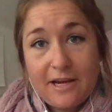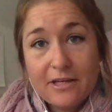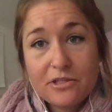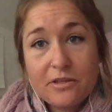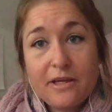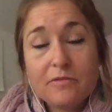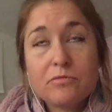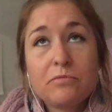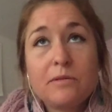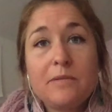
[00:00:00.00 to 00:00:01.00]
Actually, I
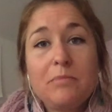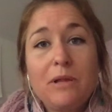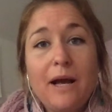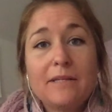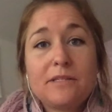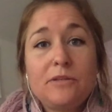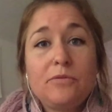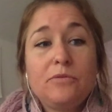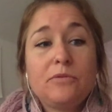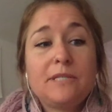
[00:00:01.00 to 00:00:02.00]
was really blessed
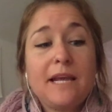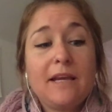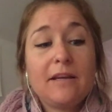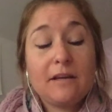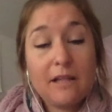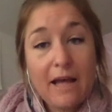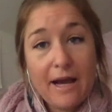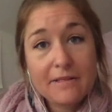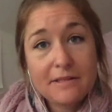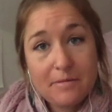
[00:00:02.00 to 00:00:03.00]
to take a
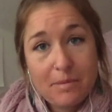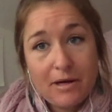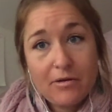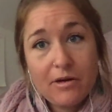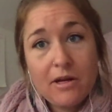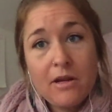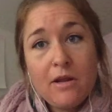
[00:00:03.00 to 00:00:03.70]
class about